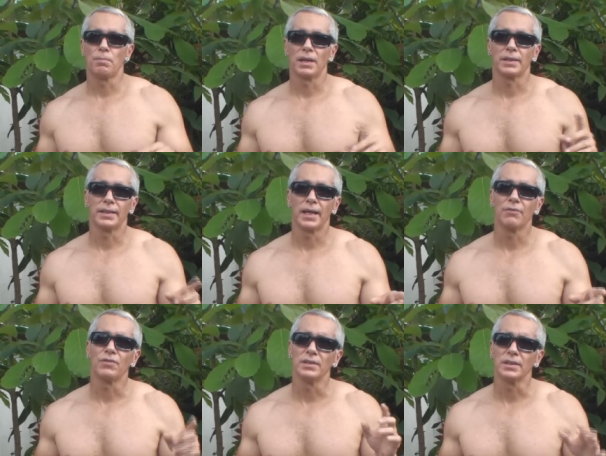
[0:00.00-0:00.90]
about the gay
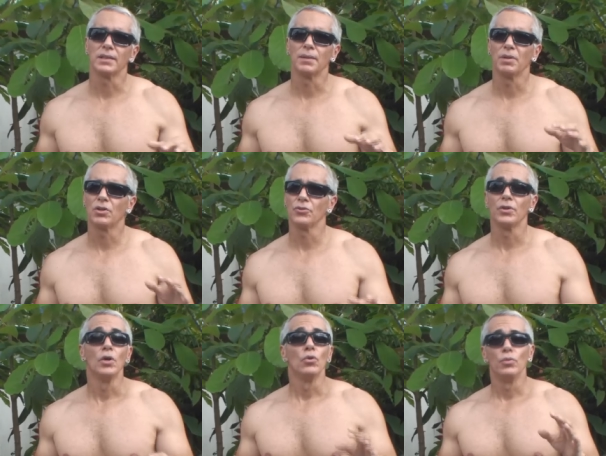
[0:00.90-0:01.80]
friendly thing because
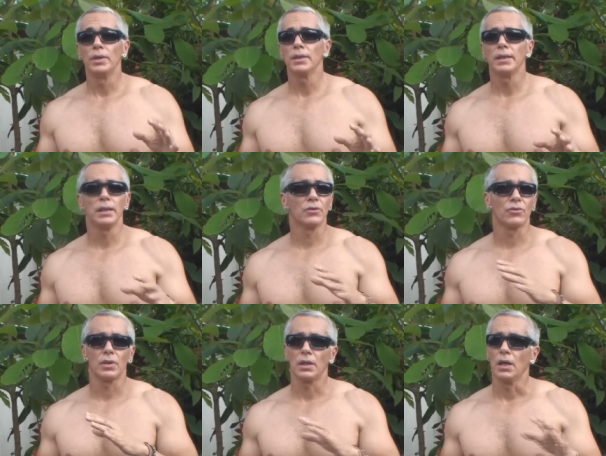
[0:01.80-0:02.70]
really
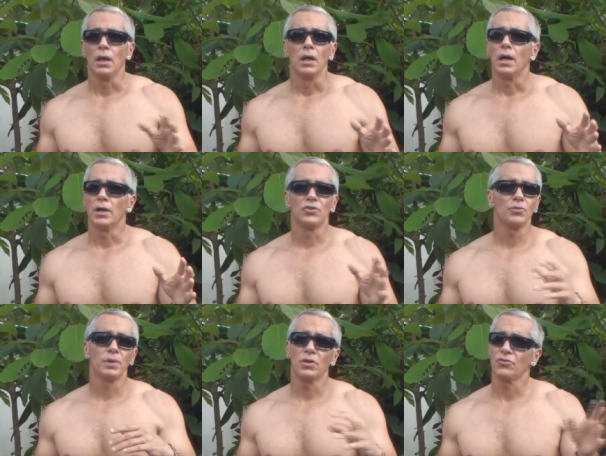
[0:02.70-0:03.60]
it's uh,
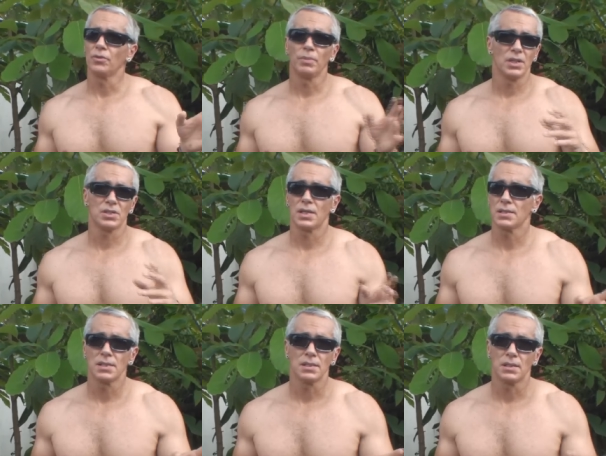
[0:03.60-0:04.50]
just because somebody
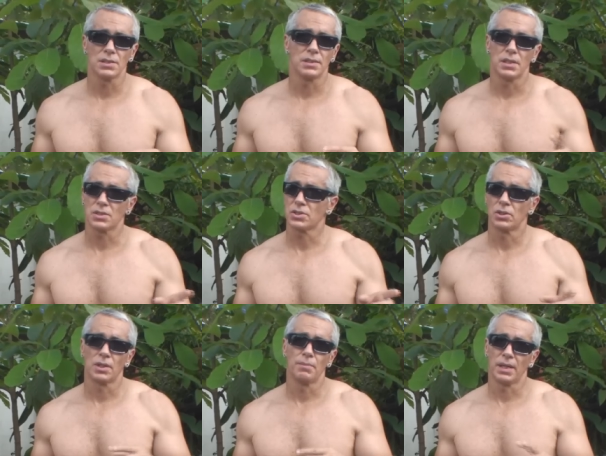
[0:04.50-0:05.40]
says it doesn't
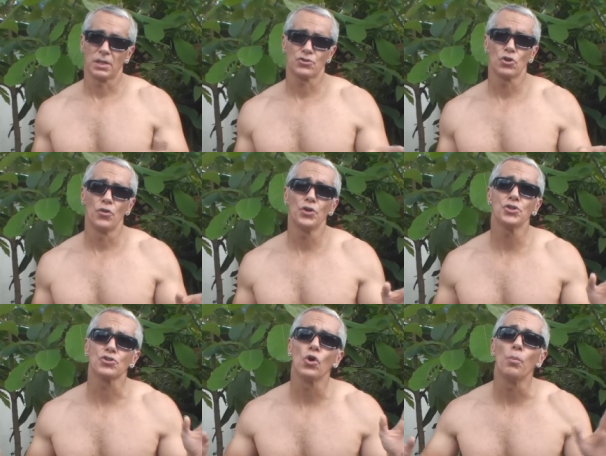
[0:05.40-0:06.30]
necessarily make it so. They're
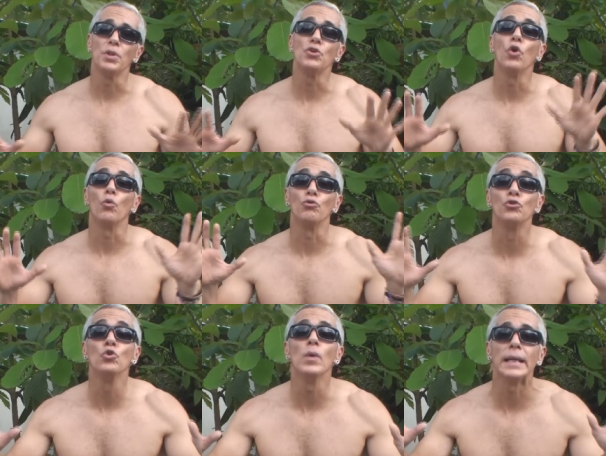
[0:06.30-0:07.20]
just hoping you don't
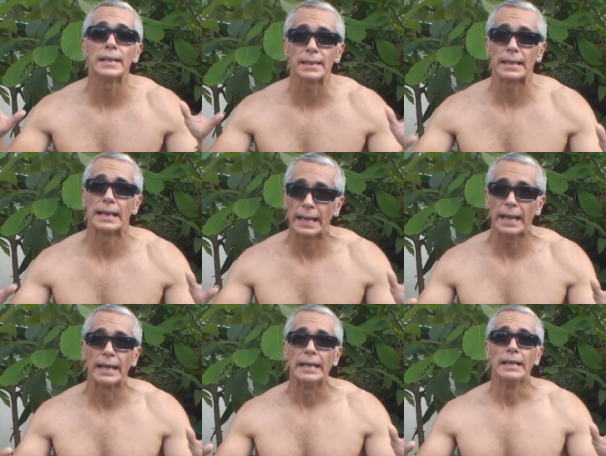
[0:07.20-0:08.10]
do anything
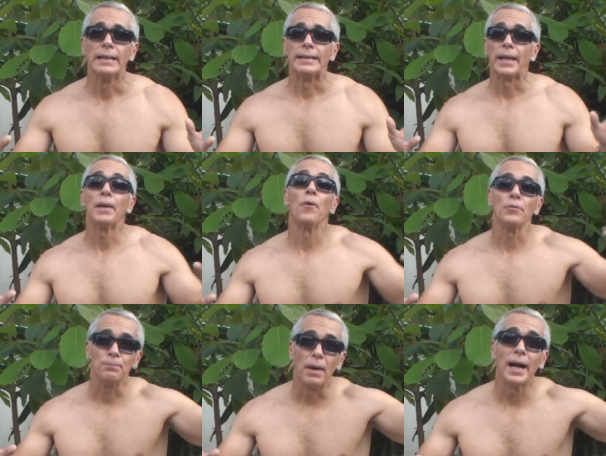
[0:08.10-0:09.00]
gay. They don't
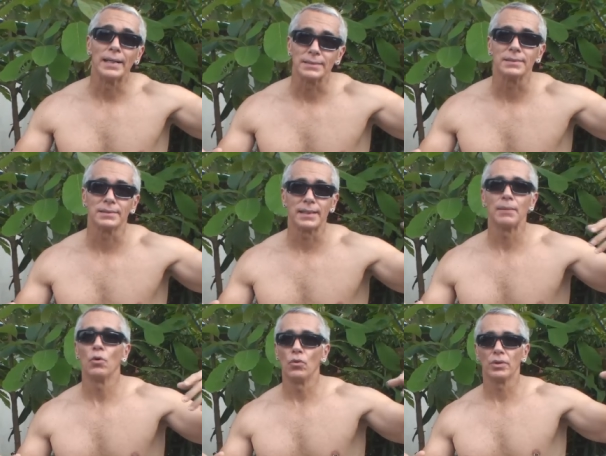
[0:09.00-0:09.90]
mind. It's the
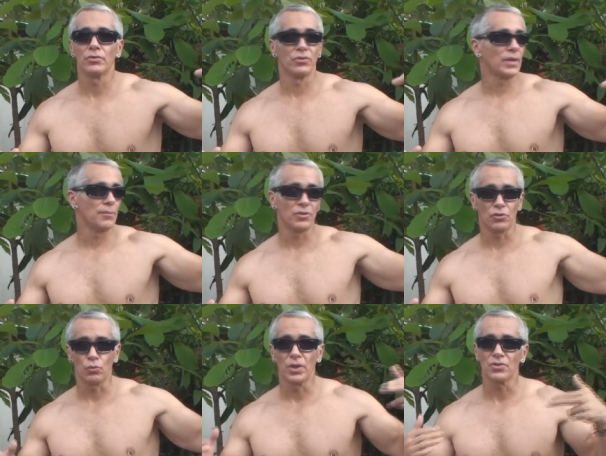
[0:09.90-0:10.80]
same whole, it's the same
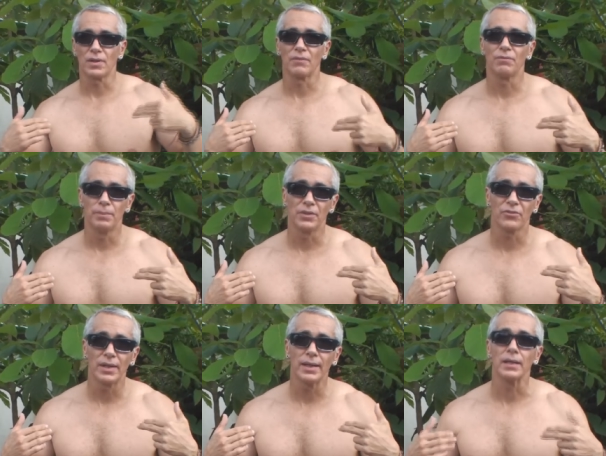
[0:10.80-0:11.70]
situation I've been
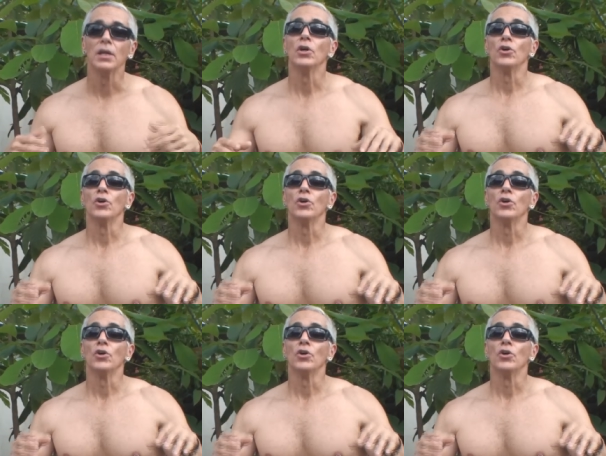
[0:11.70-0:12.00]
saying.